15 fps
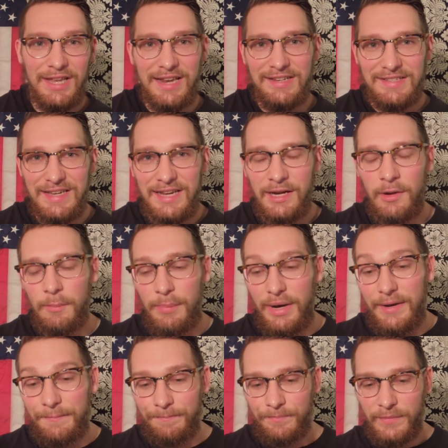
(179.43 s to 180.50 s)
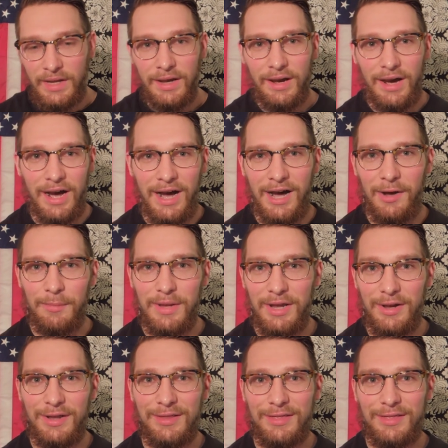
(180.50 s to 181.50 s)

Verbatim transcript: like I said, but um,